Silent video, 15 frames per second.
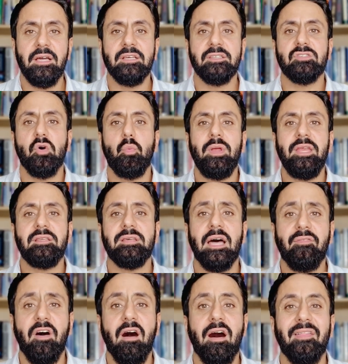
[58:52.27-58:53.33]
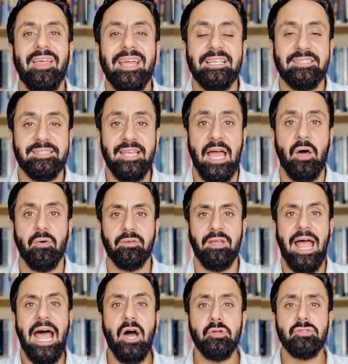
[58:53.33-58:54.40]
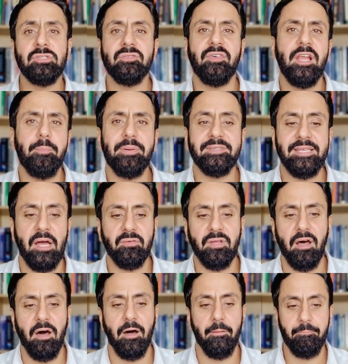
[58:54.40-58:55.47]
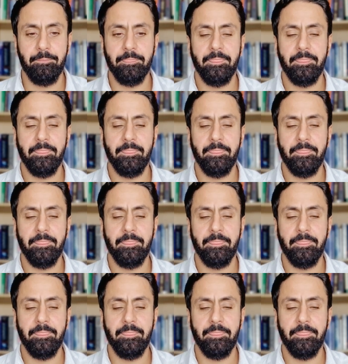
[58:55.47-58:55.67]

So we need to have a heart that is sound. How do you develop a sound heart?